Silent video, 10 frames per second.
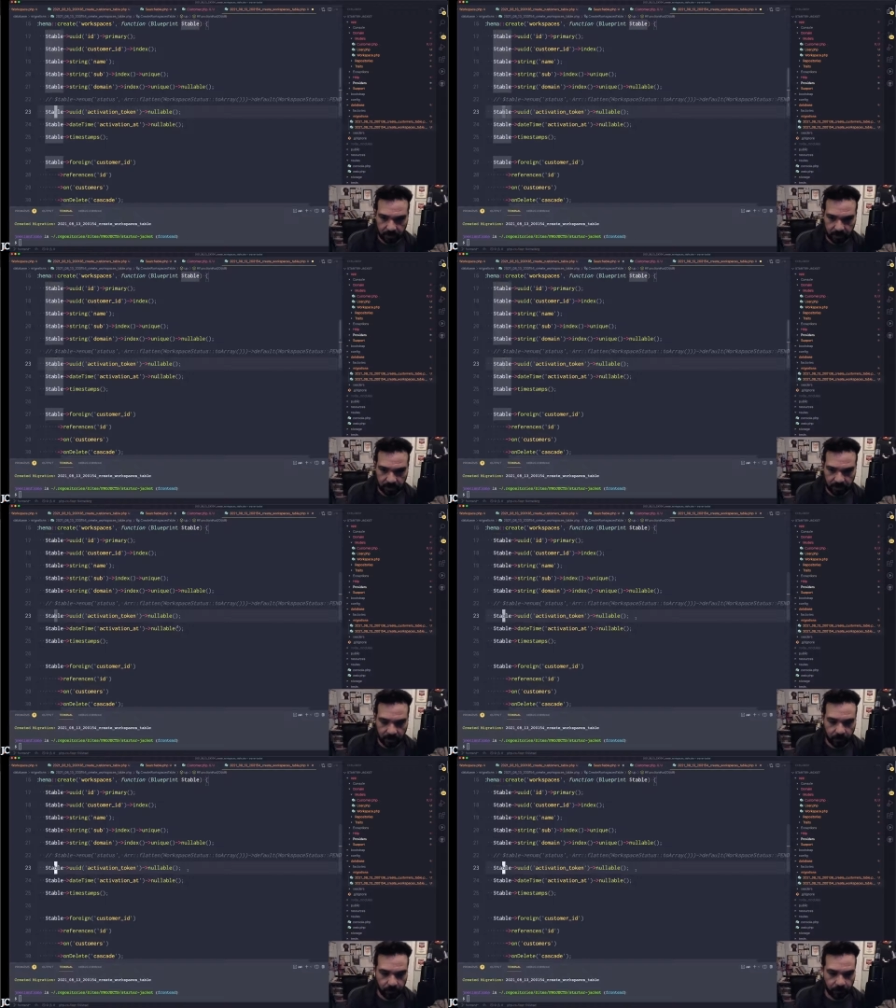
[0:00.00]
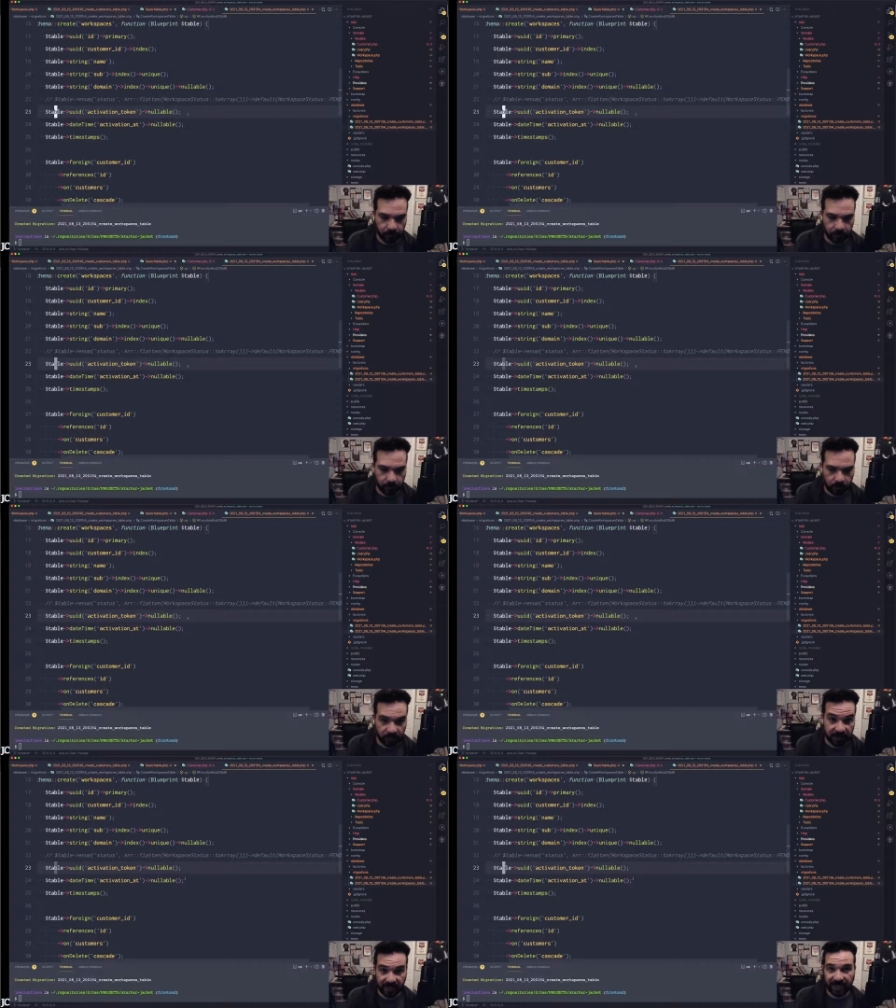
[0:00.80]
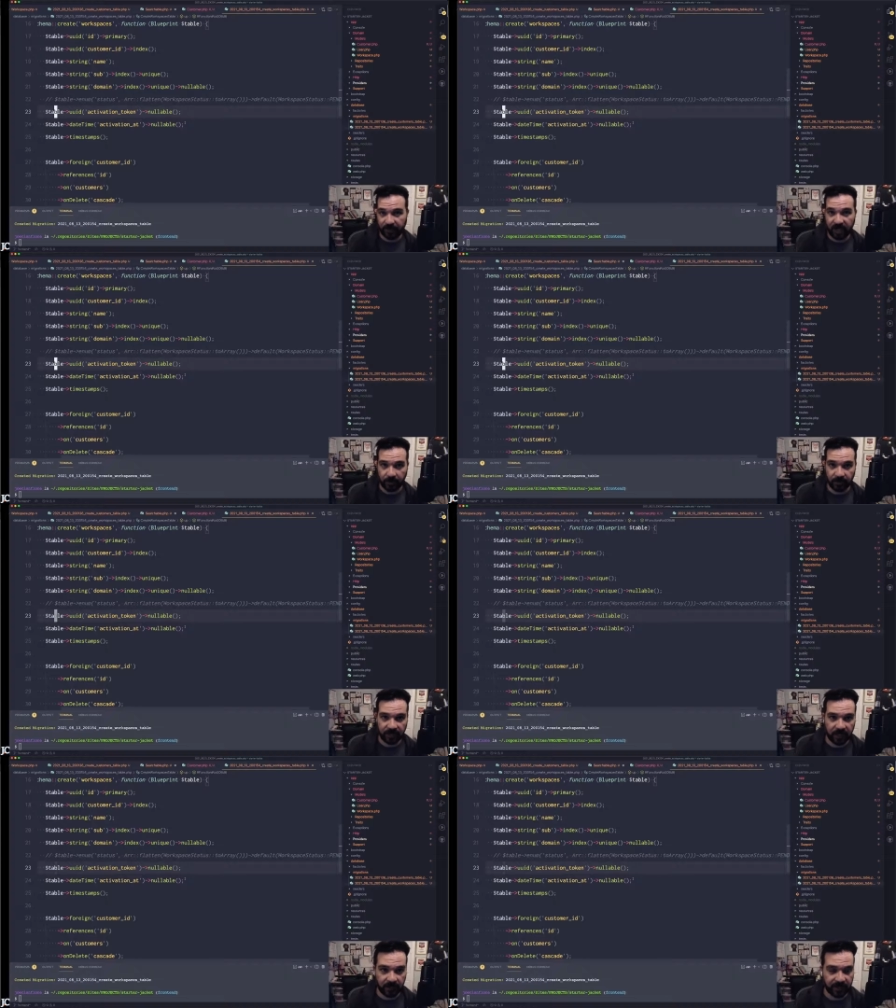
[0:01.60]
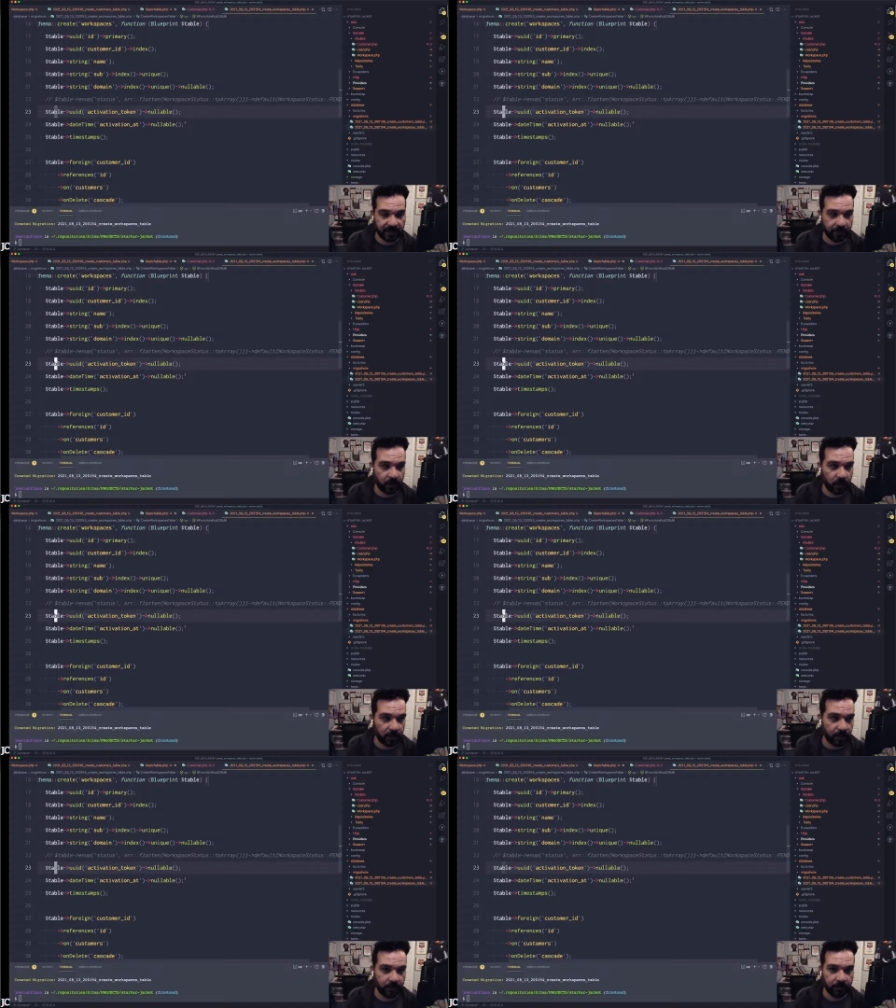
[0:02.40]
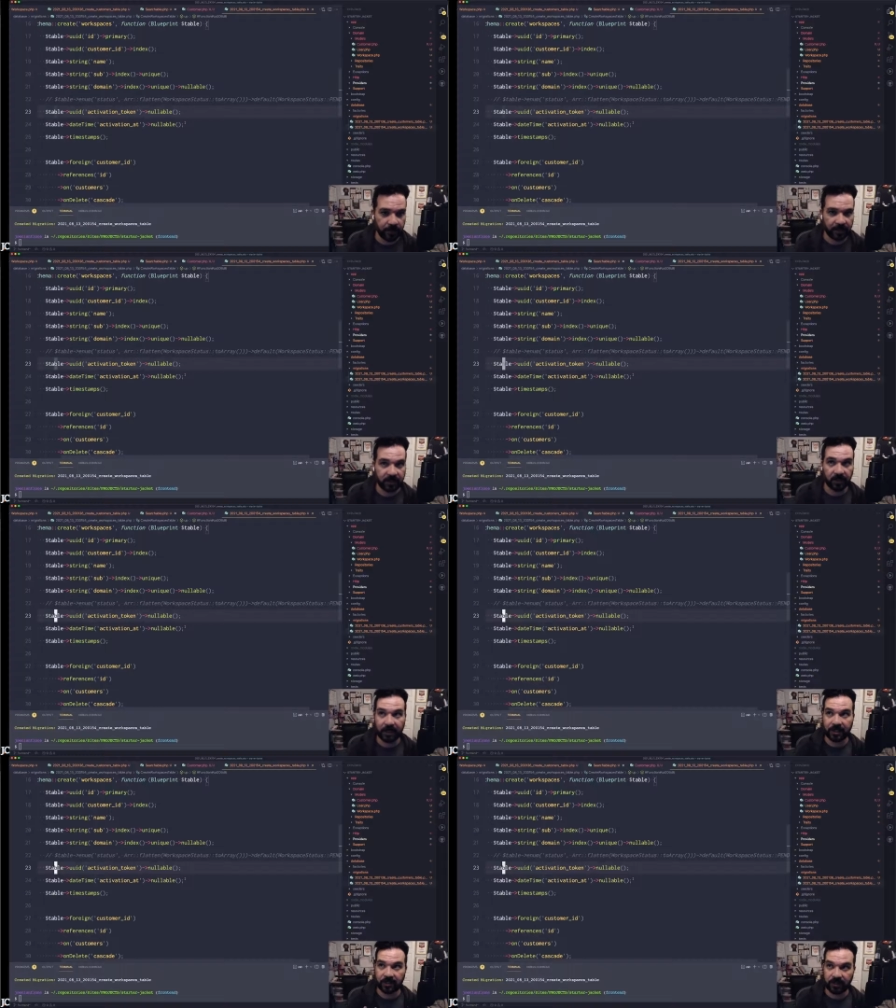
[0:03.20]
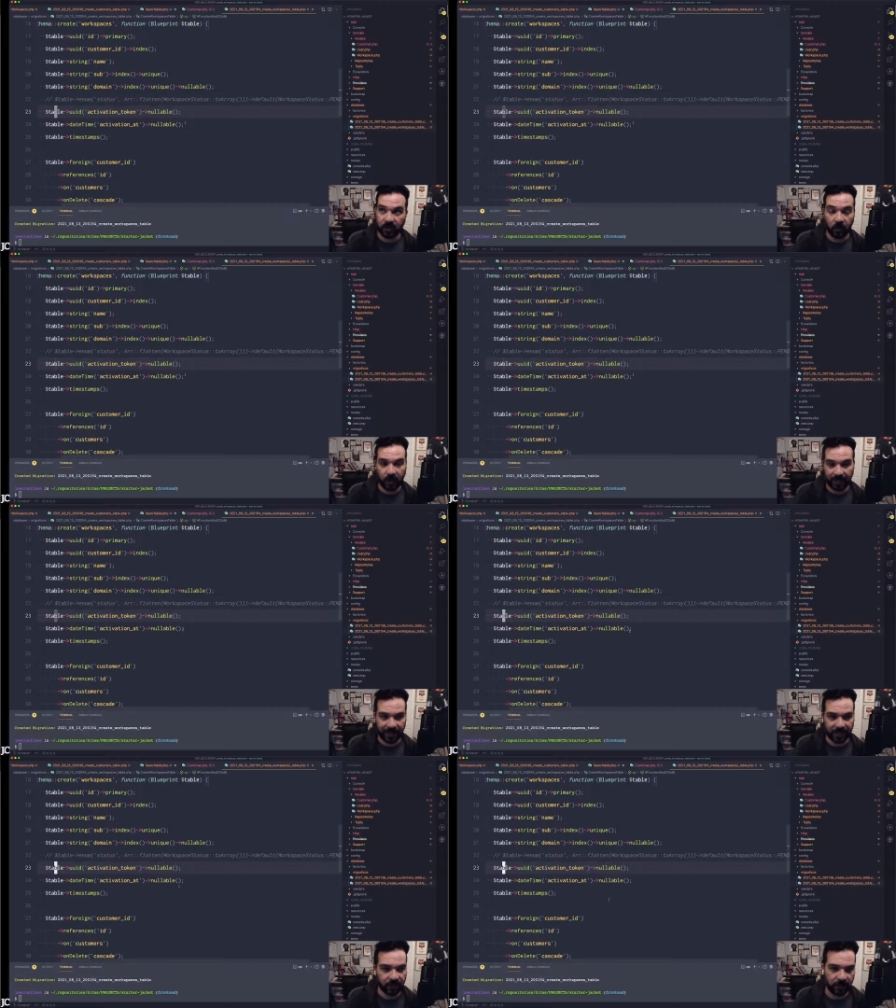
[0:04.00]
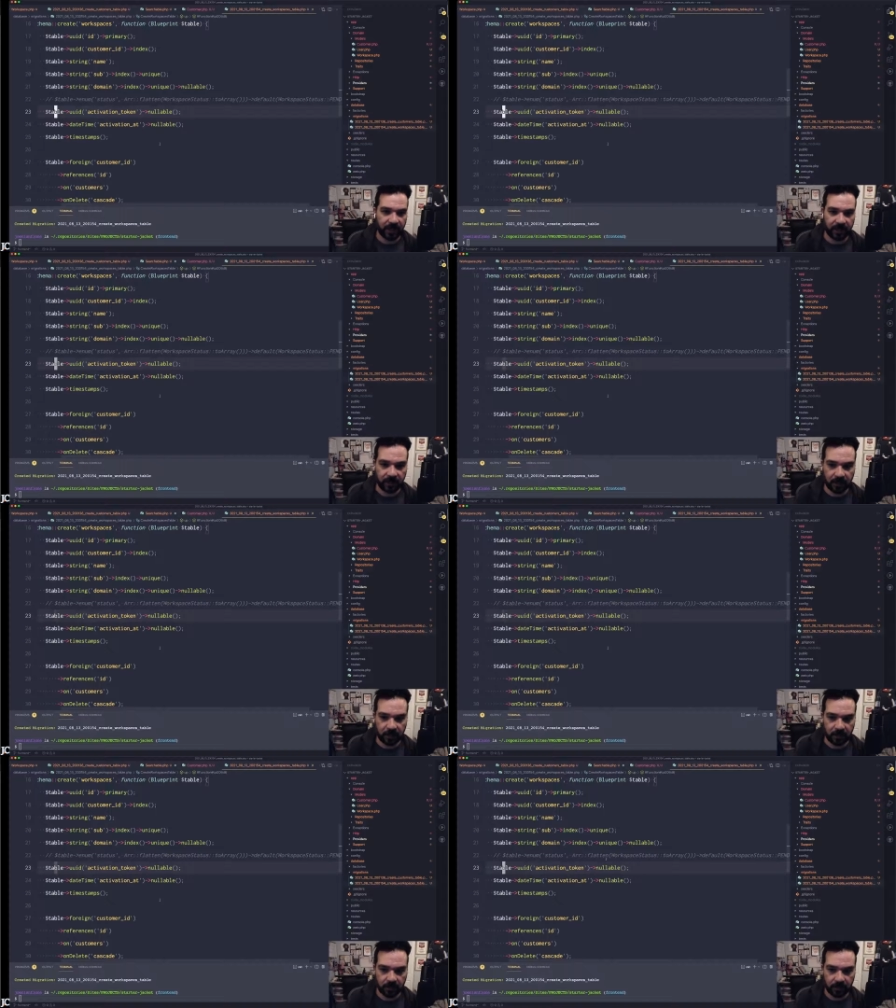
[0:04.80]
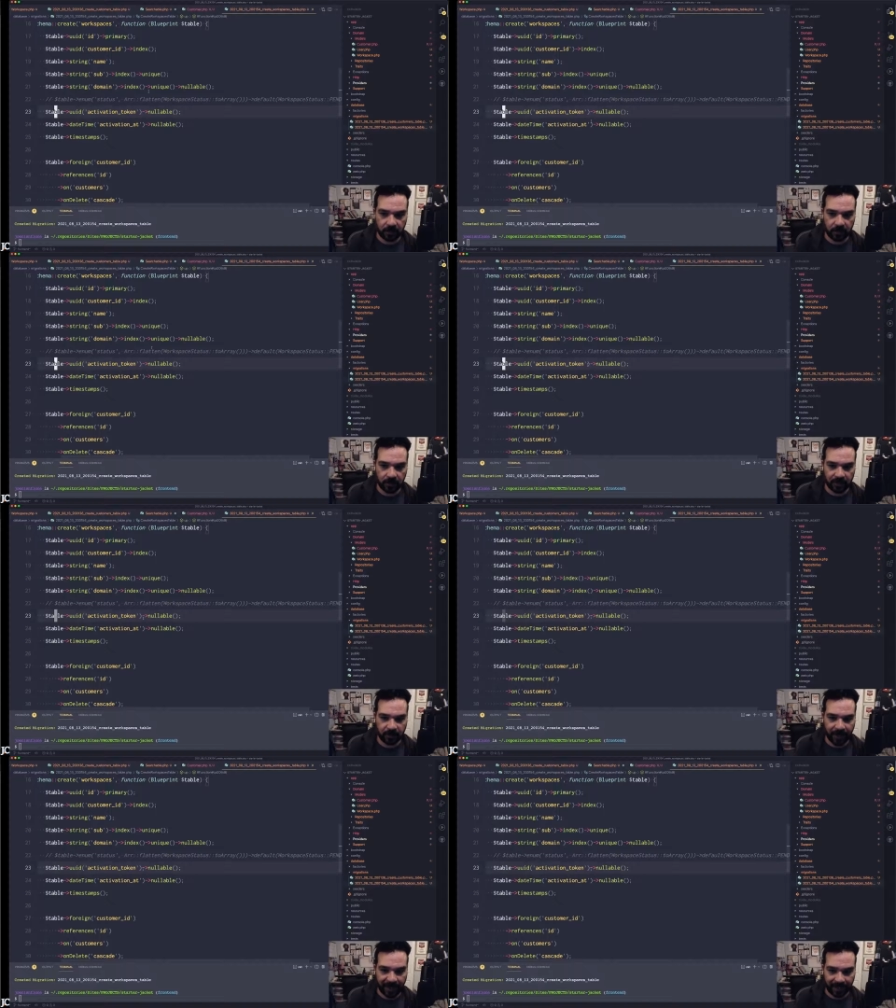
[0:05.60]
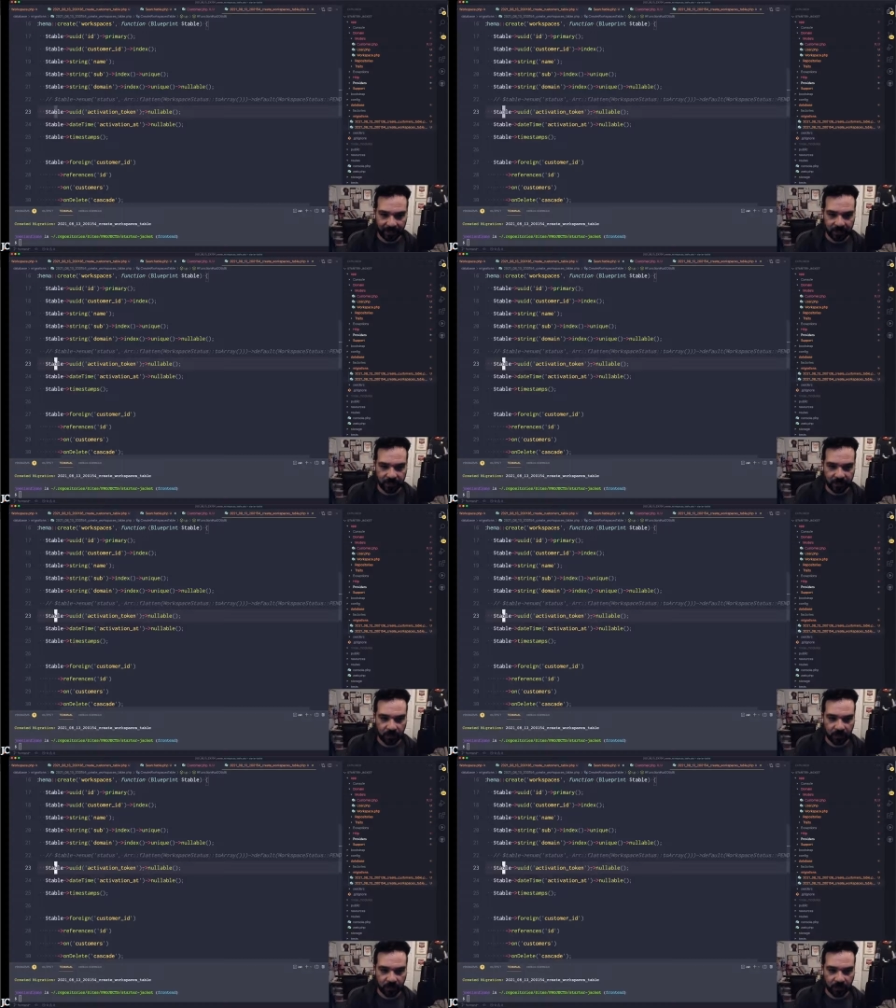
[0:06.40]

Okay, so you can see I have a couple of enums that I'm going to want to put in place here. I just don't want to yet do that in this package.